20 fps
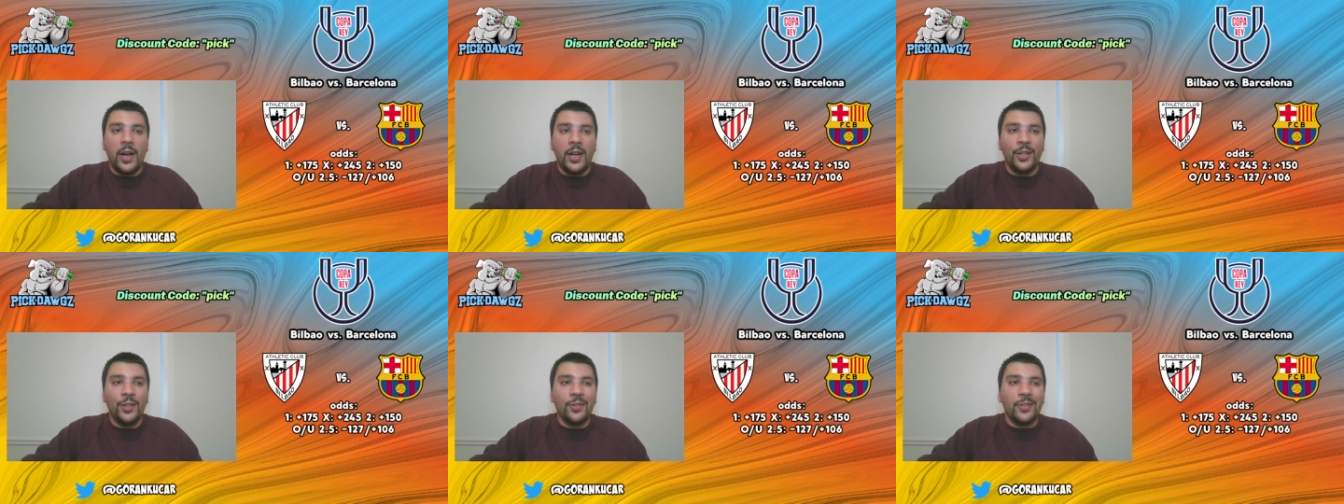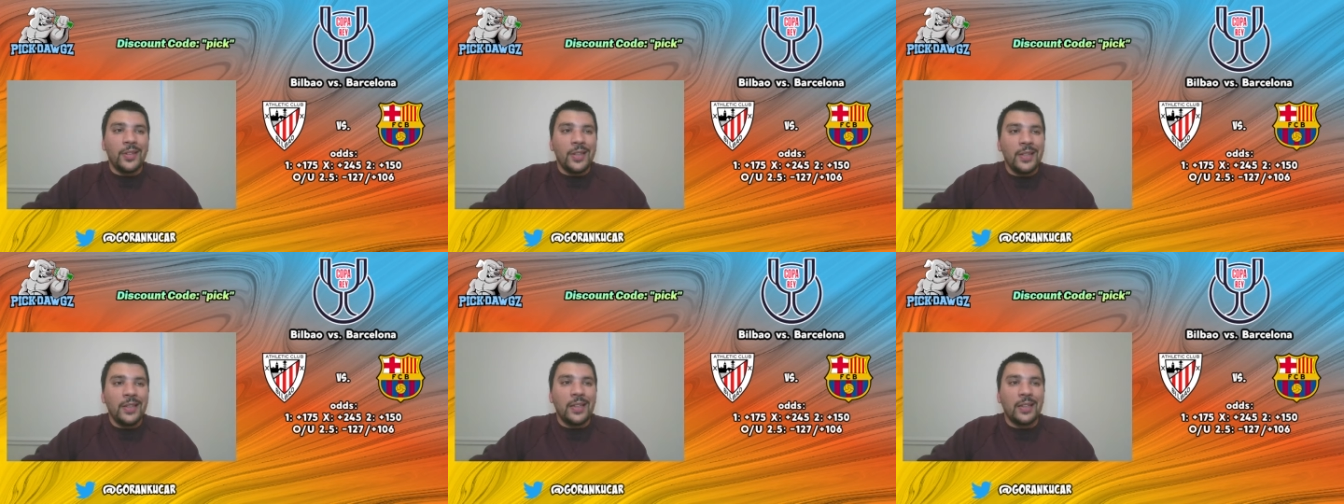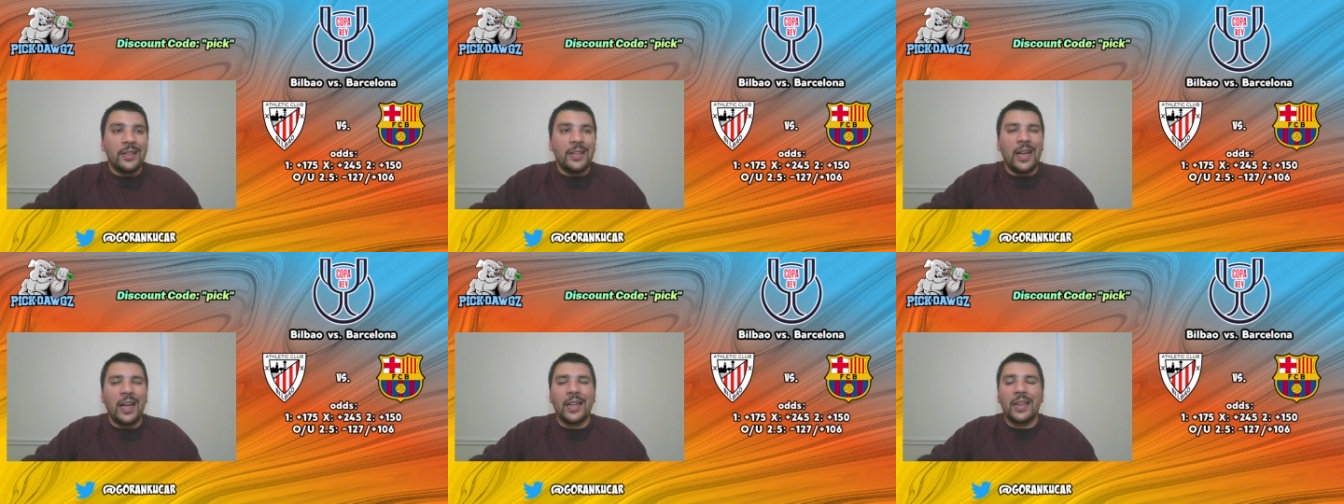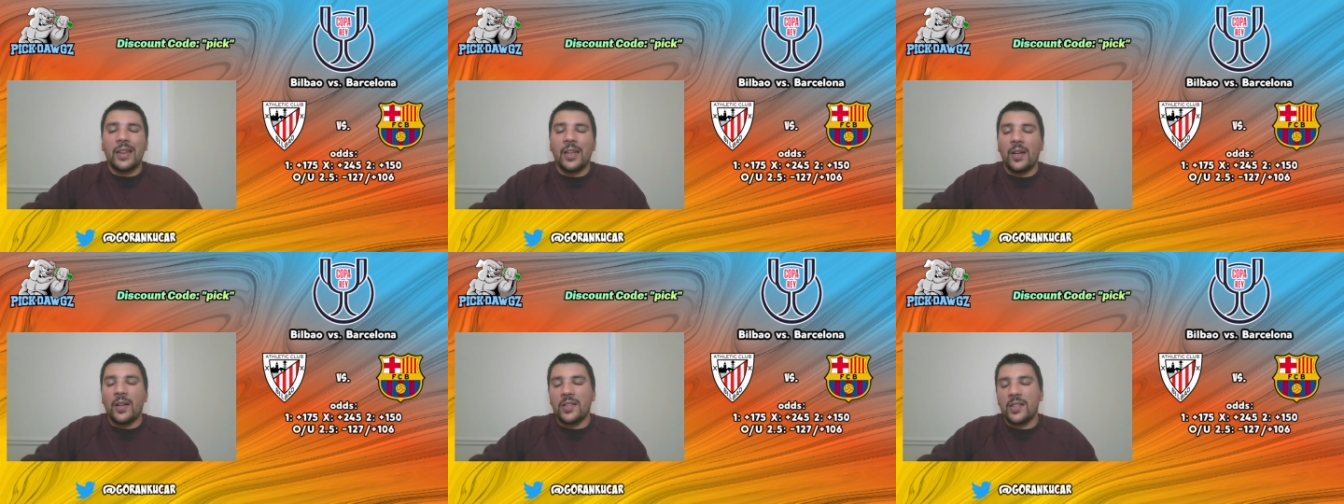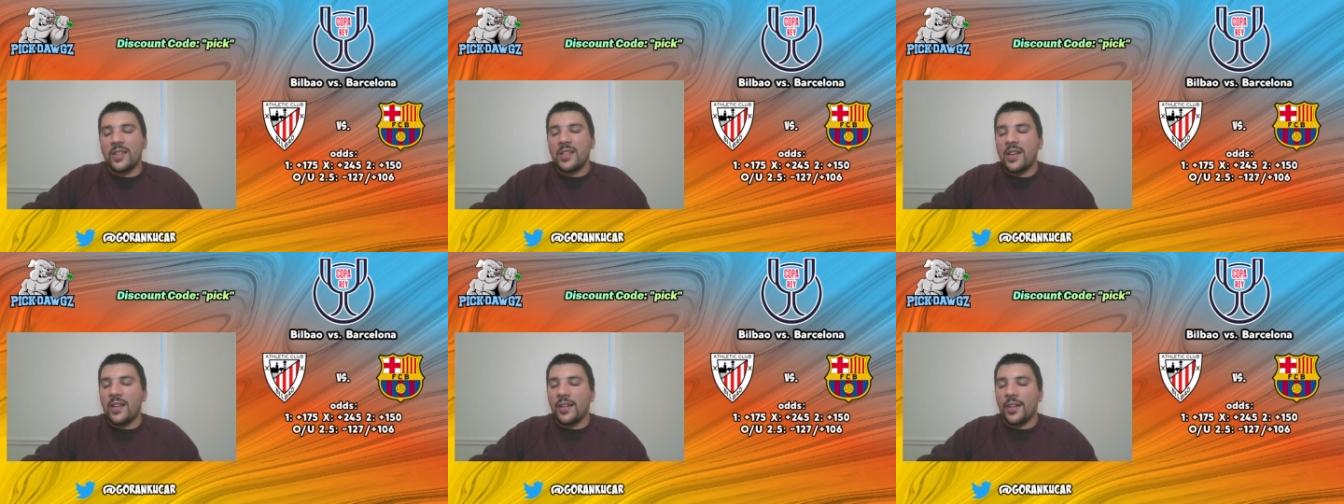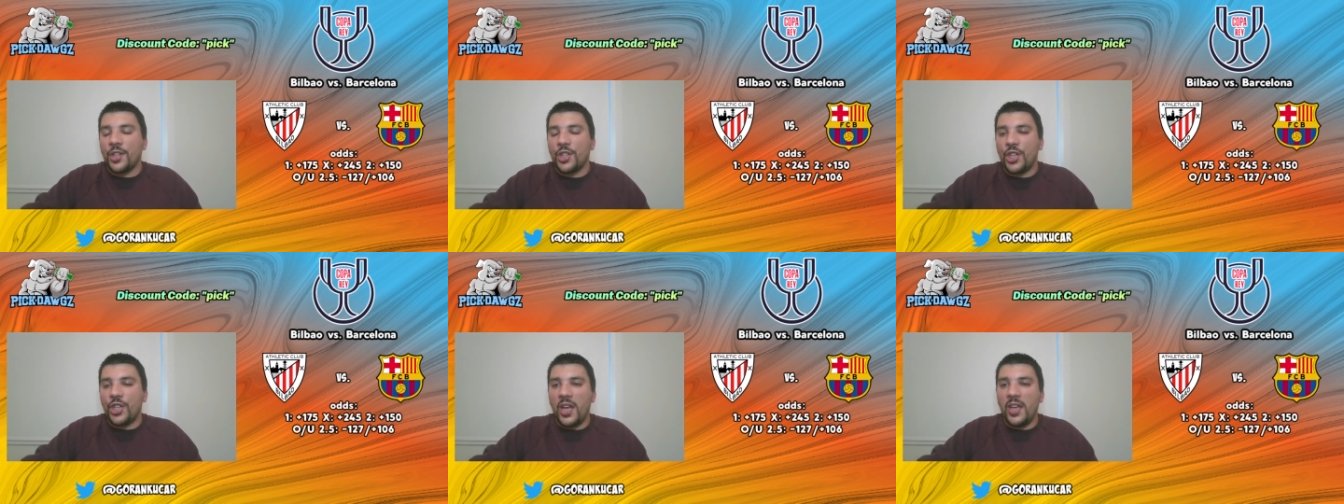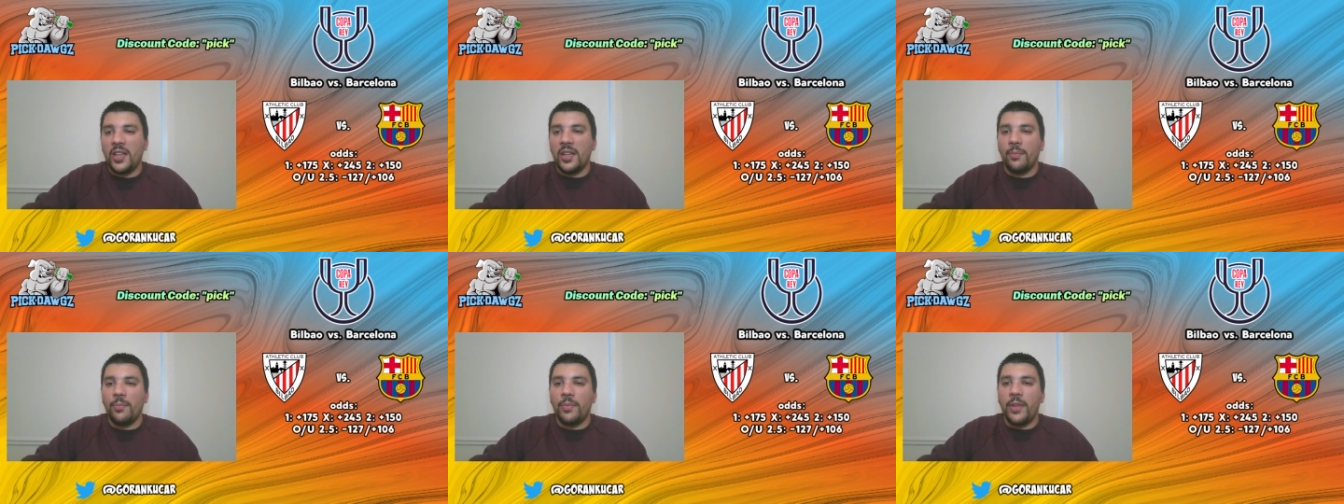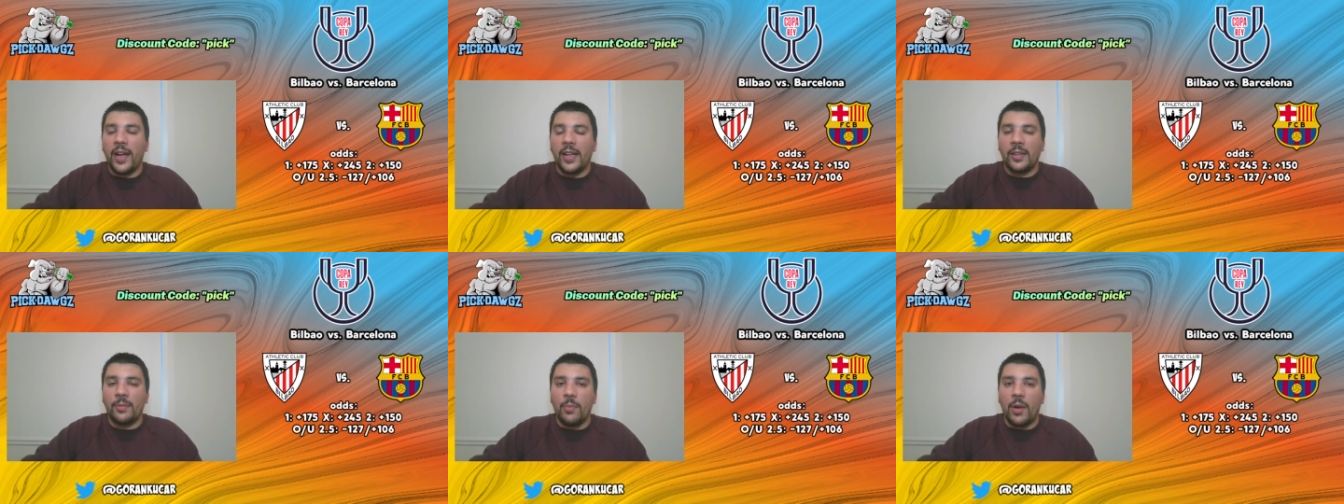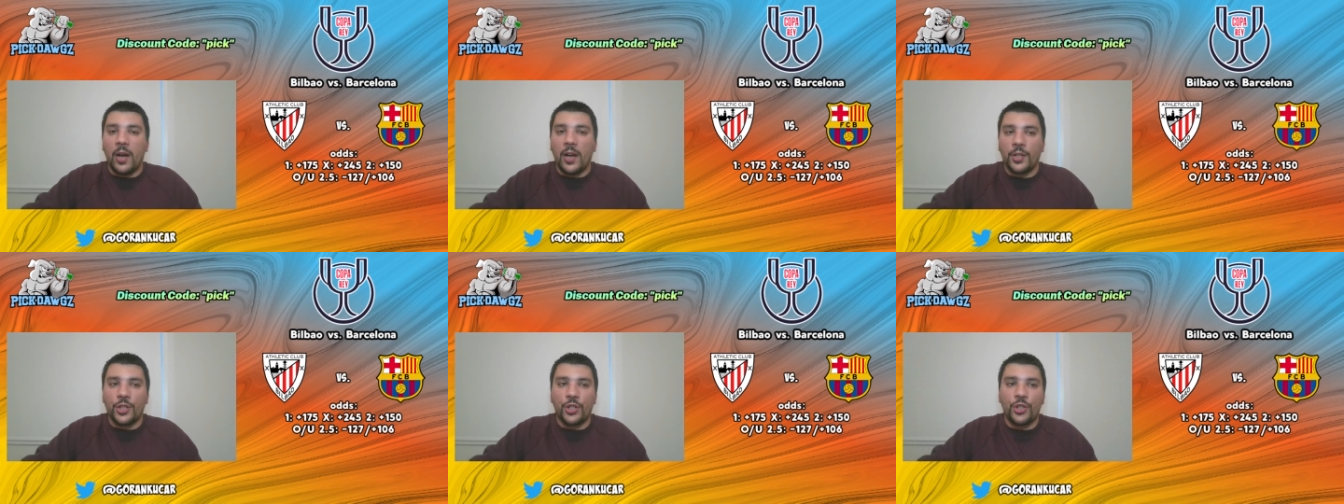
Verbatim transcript: I don't think that that loss is going to shake them that much.